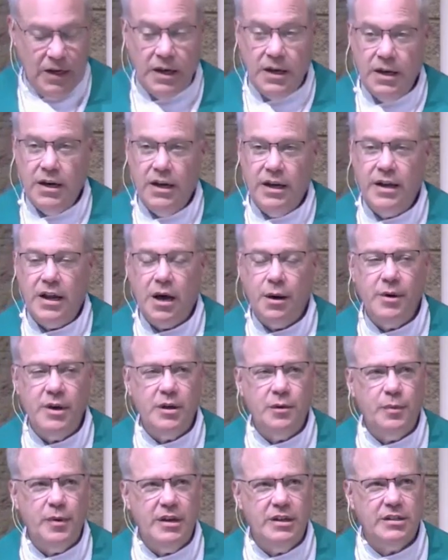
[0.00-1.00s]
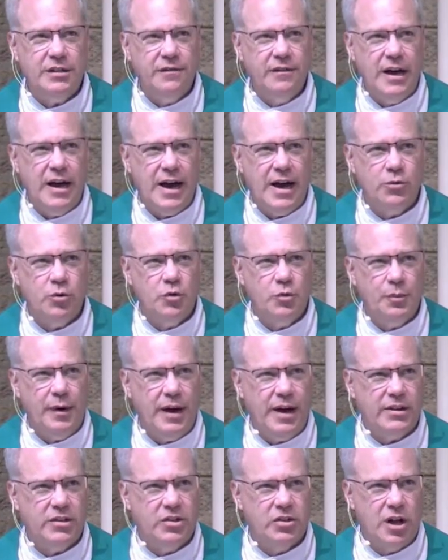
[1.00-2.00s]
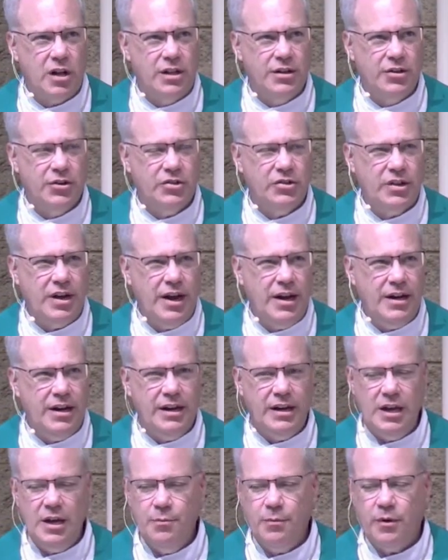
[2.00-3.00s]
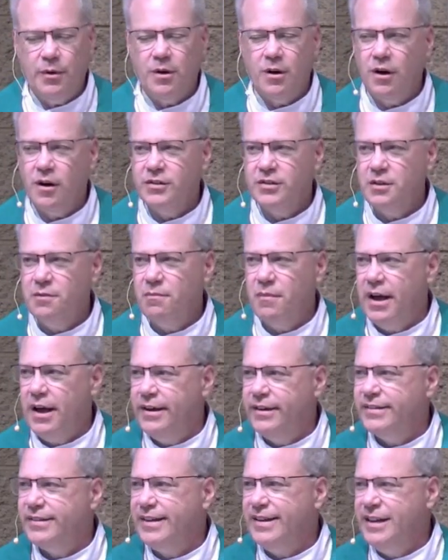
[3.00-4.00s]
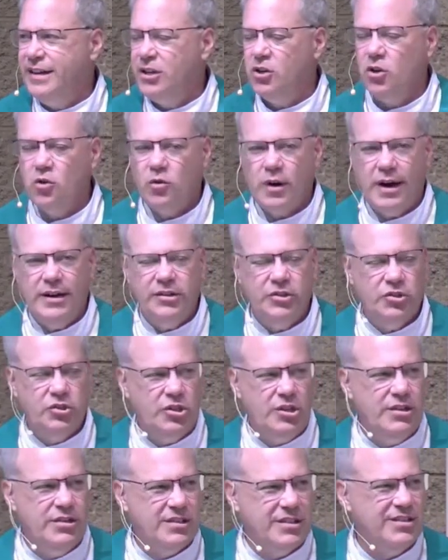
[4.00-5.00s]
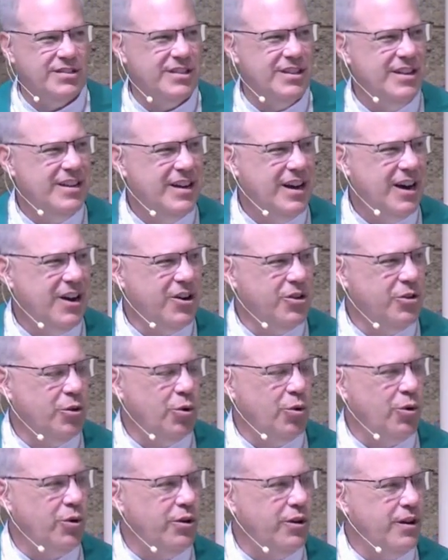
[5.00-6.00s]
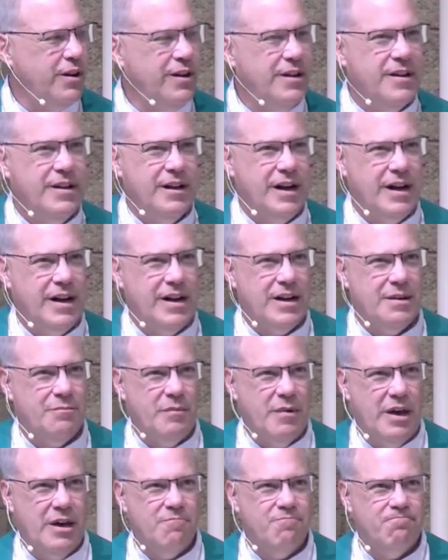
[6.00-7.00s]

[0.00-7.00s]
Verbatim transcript: And now may the peace of God, which passes all understanding, keep our hearts and minds in Christ Jesus our Lord. Amen.